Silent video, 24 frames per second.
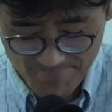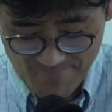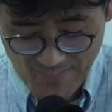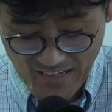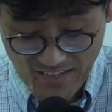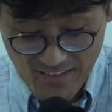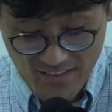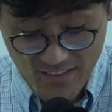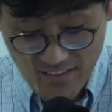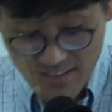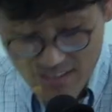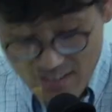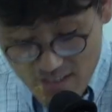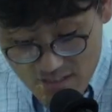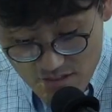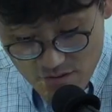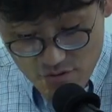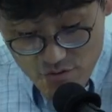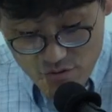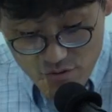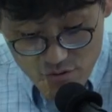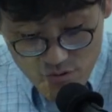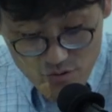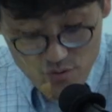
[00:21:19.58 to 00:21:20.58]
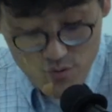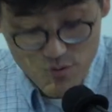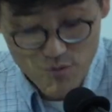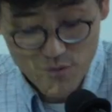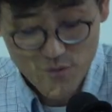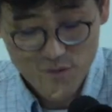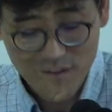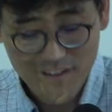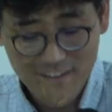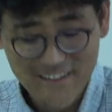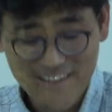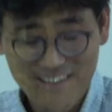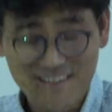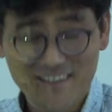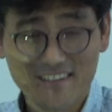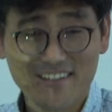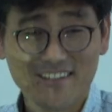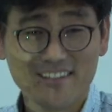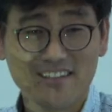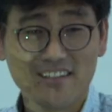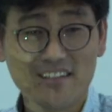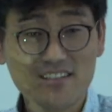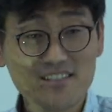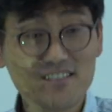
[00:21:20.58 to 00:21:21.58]
And it is true
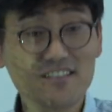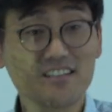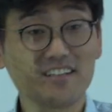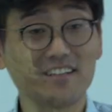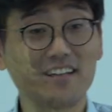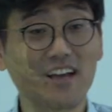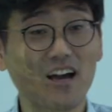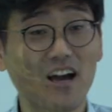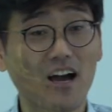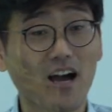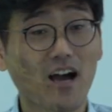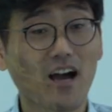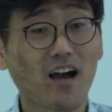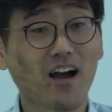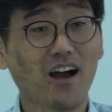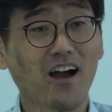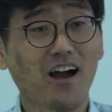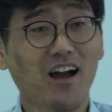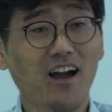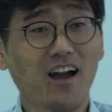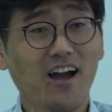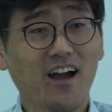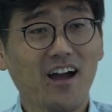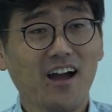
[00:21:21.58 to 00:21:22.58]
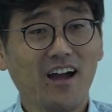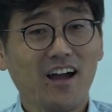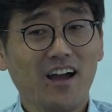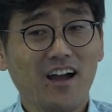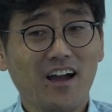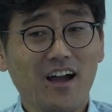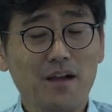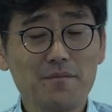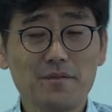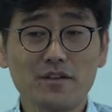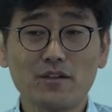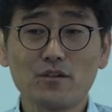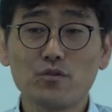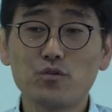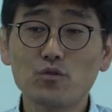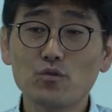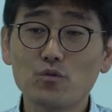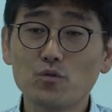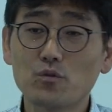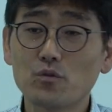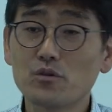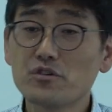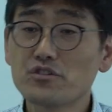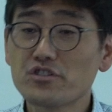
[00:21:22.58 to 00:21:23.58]
isn't it? I mean,
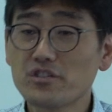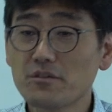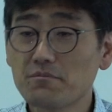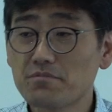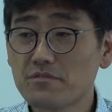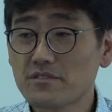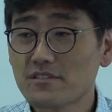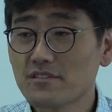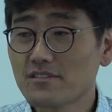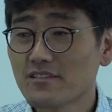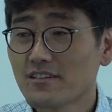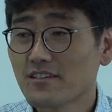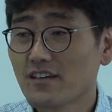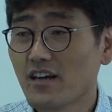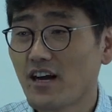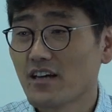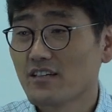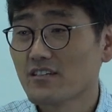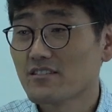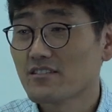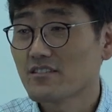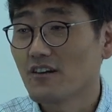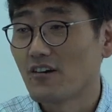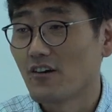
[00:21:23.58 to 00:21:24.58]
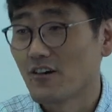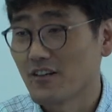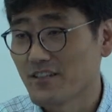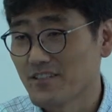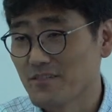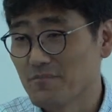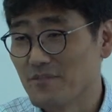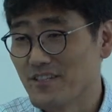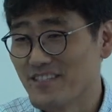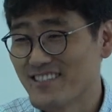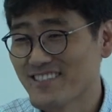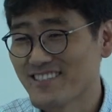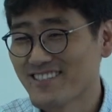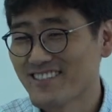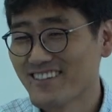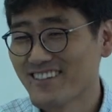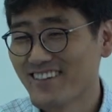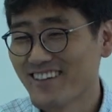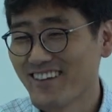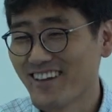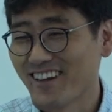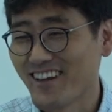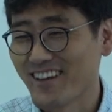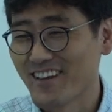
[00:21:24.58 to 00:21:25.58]
who worships goddess Artemis
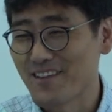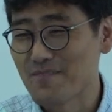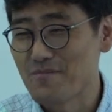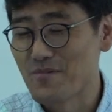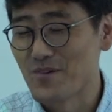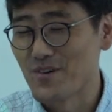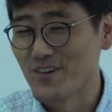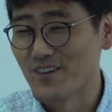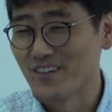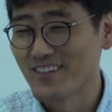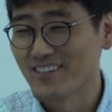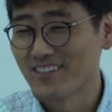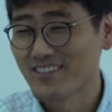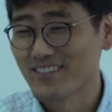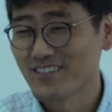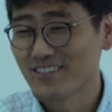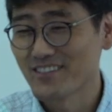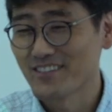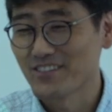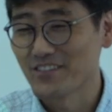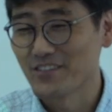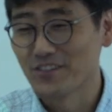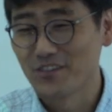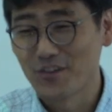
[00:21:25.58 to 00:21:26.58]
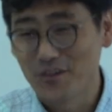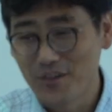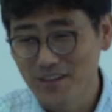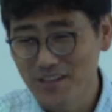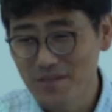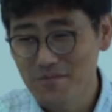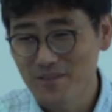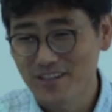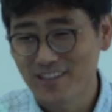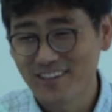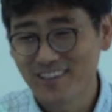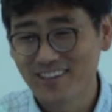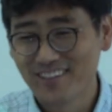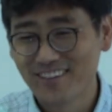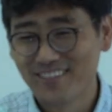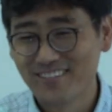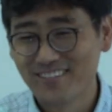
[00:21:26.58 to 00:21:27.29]
anymore? Do you know anybody?